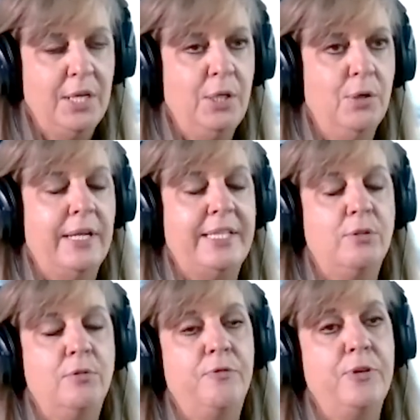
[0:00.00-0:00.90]
You know,
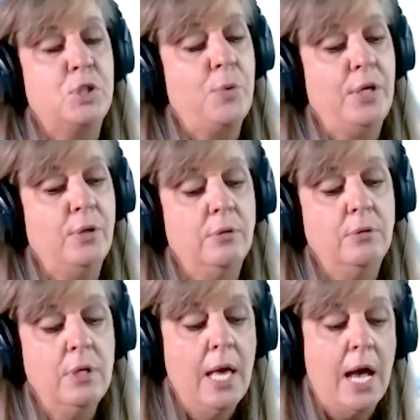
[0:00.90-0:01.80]
like the
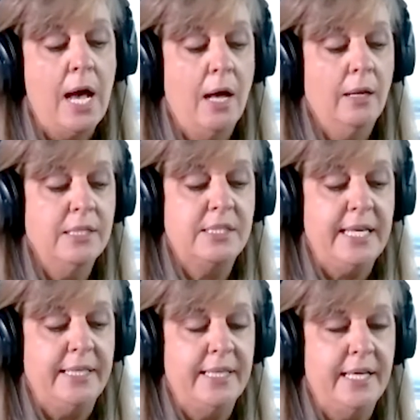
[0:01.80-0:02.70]
refrigerator. Mm-hmm. Uh, let's
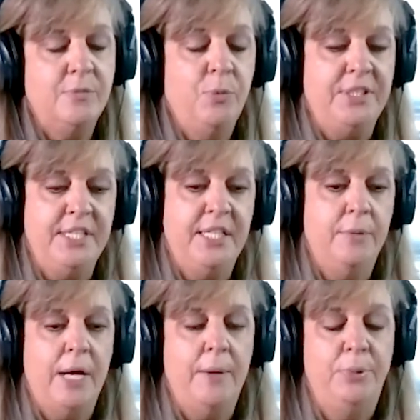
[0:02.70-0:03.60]
say that we
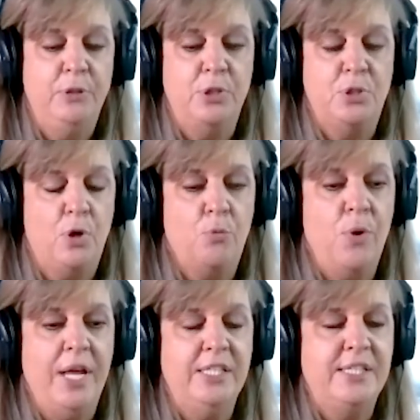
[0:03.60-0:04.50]
did a, a
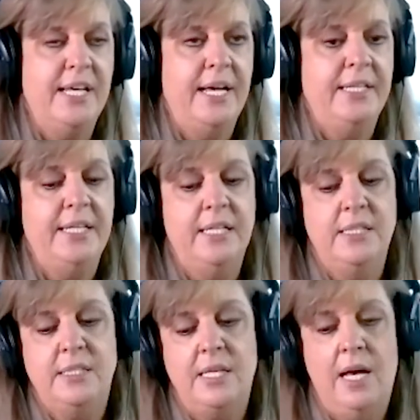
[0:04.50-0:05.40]
BlueStar range that
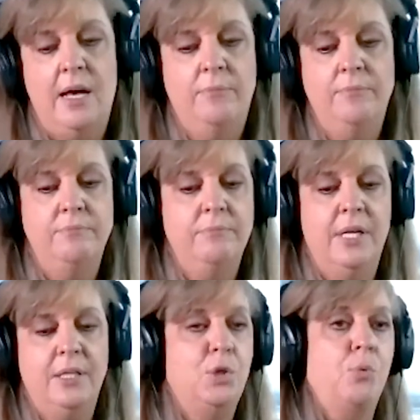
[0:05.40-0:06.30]
is um,
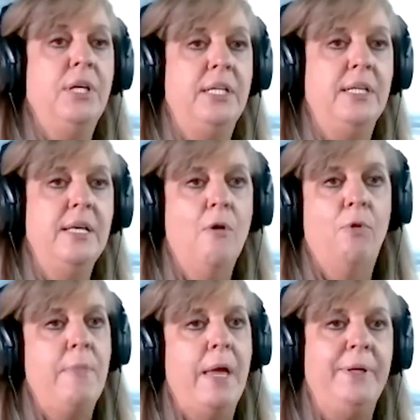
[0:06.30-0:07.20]
uh, green.
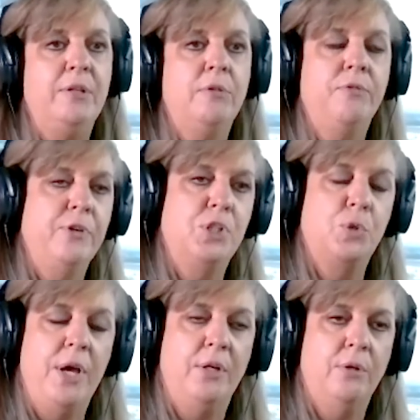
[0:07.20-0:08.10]
Well, maybe the
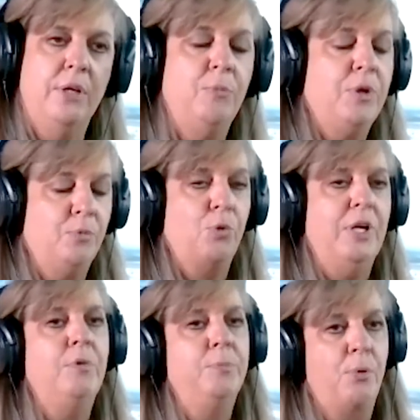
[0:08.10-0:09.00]
refrigerator with,
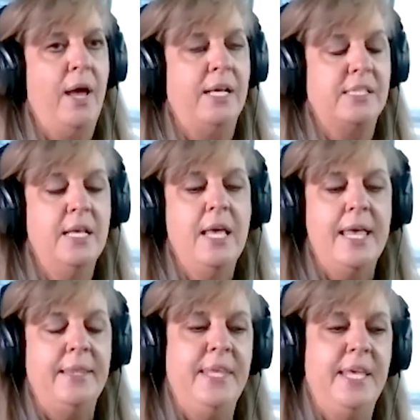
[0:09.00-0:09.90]
green with brass,
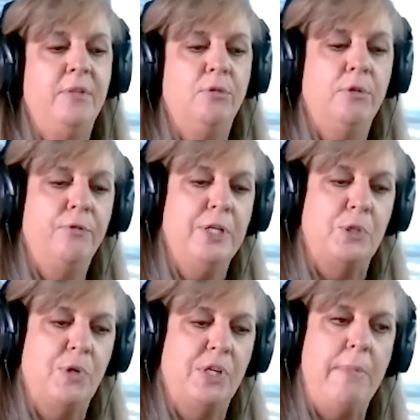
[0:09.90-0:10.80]
and then the
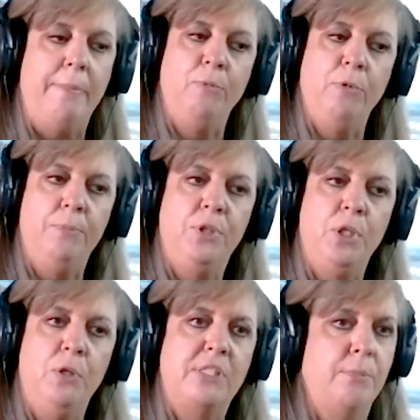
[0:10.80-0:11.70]
refrigerator maybe we
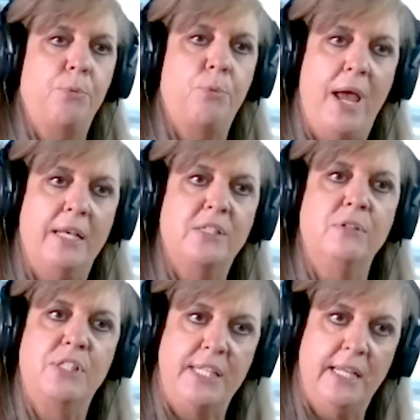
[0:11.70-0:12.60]
do some
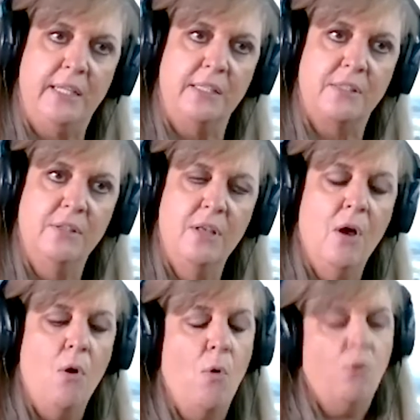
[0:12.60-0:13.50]
brass on stainless,
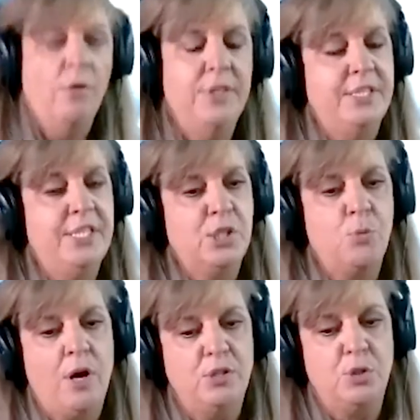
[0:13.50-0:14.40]
or the
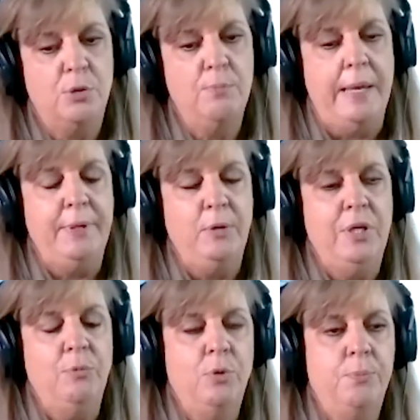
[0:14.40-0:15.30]
dishwasher. Maybe
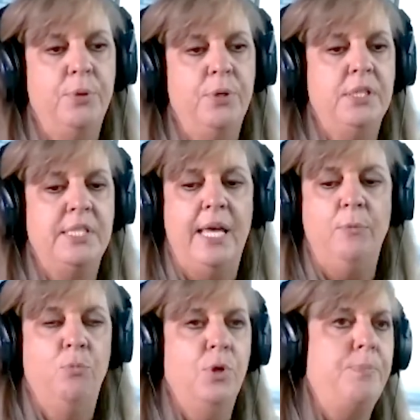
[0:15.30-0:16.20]
we exactly. will put
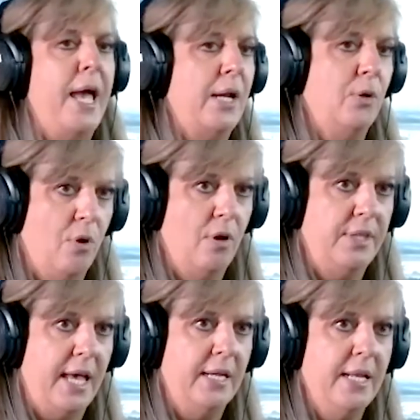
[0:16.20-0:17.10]
a wood panel
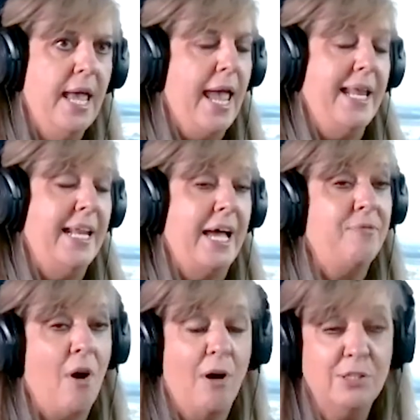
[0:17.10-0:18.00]
on that. And
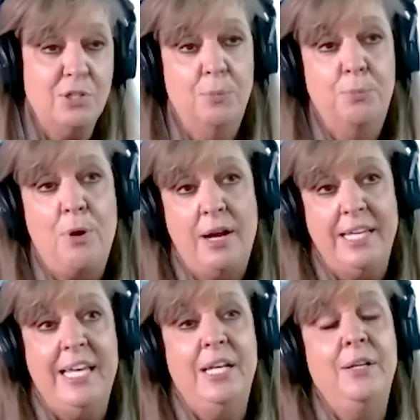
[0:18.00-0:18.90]
I've also
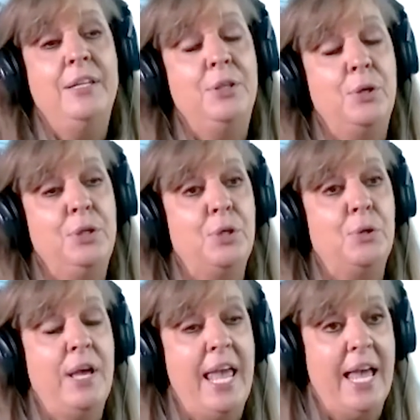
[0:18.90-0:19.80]
brought in
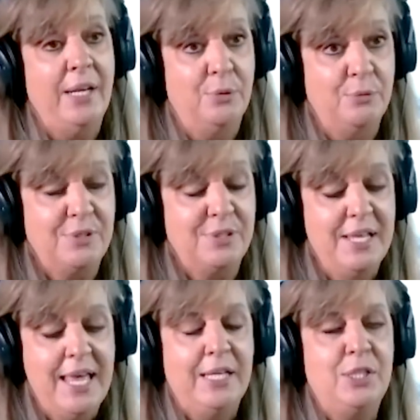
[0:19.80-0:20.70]
your
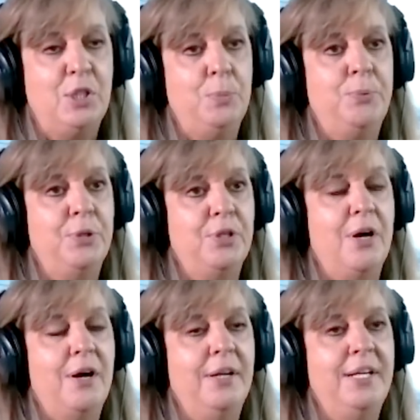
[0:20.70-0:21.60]
handles to put
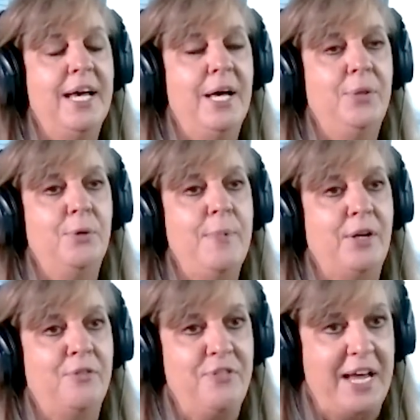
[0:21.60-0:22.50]
on other
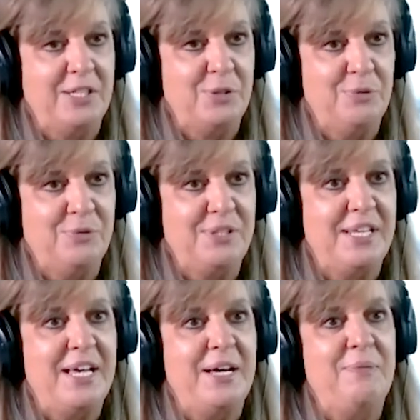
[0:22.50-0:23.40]

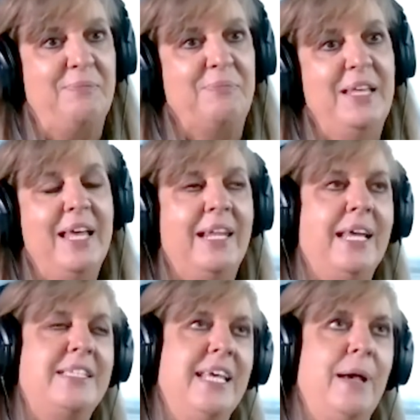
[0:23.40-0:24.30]
manufacturers. Um,
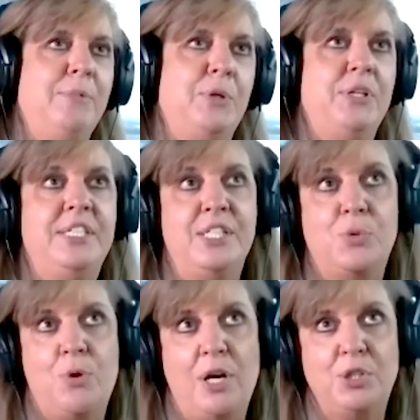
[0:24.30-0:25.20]
like, say, I'm doing a
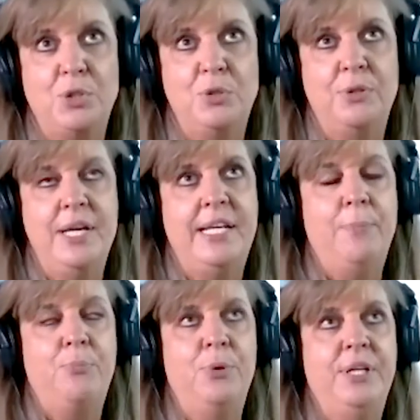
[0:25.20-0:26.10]
dishwasher and
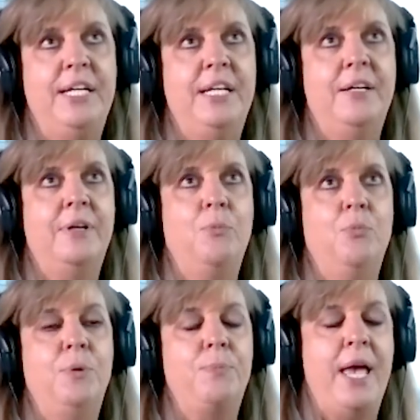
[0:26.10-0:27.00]
I bring in a, a,
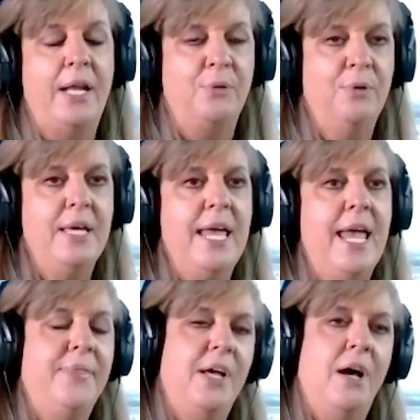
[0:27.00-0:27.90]
wood panel,
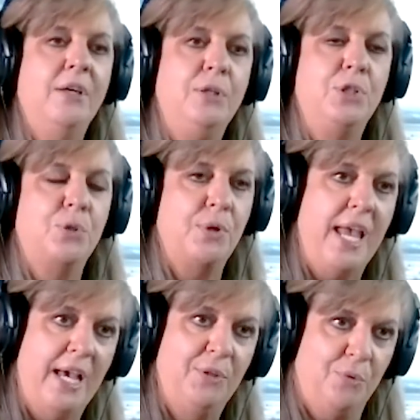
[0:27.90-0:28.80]
and then I'll use your
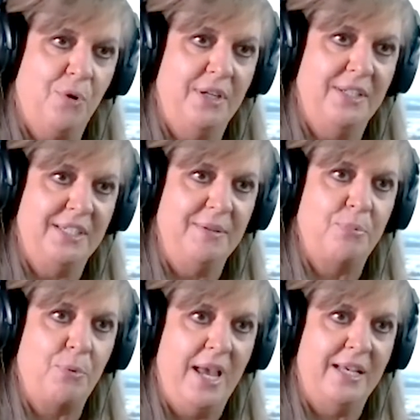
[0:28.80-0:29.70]
handle on it
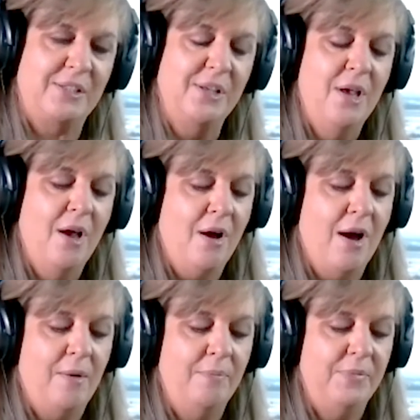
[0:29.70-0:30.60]
in mm. brass.
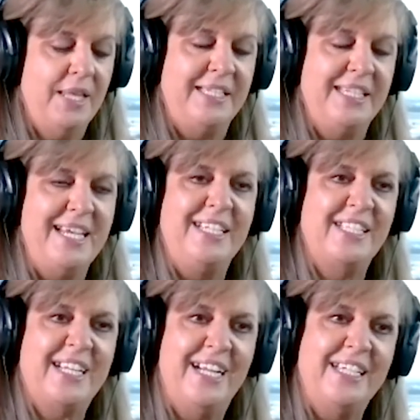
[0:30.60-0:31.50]
Um, it, it
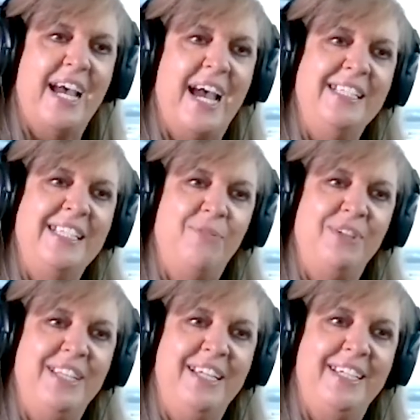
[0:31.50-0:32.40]
just kind of ties
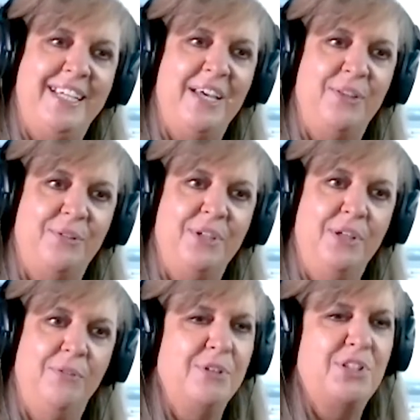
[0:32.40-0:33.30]
everything together.
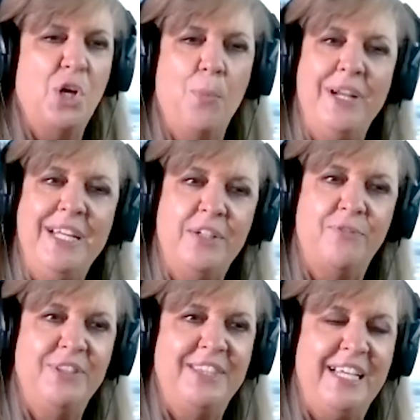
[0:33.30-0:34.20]
You know, there's so many
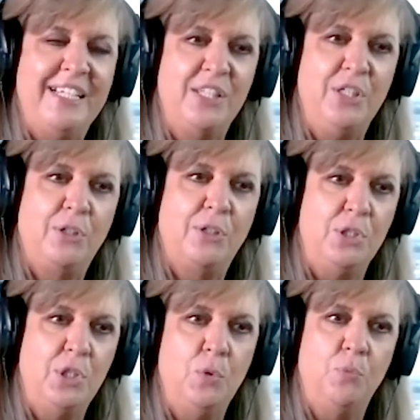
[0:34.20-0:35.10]
different things that you
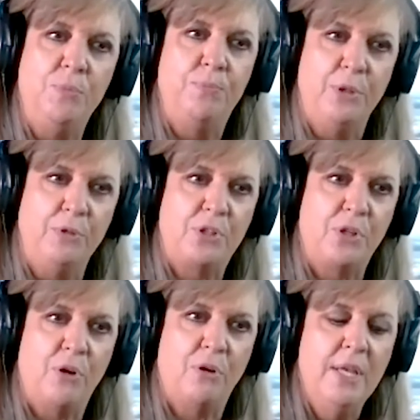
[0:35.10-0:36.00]
can do with
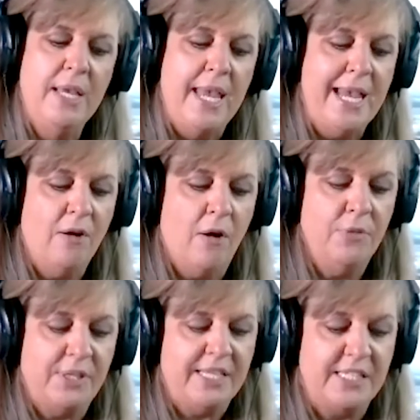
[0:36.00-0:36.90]
BlueStar and
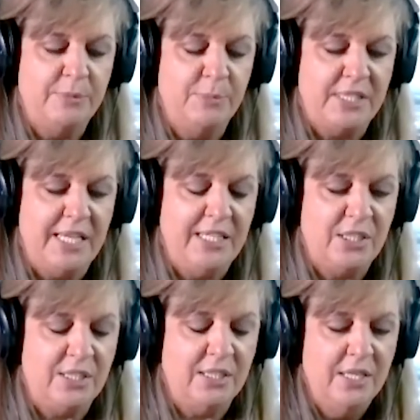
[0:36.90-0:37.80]
all the
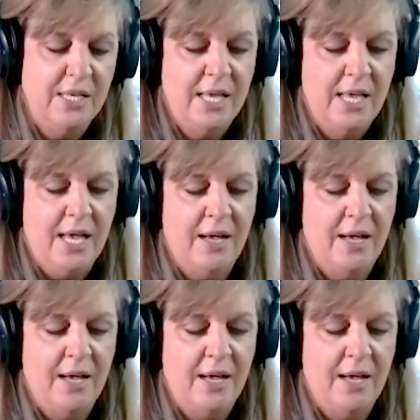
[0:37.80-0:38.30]
customization. Yeah.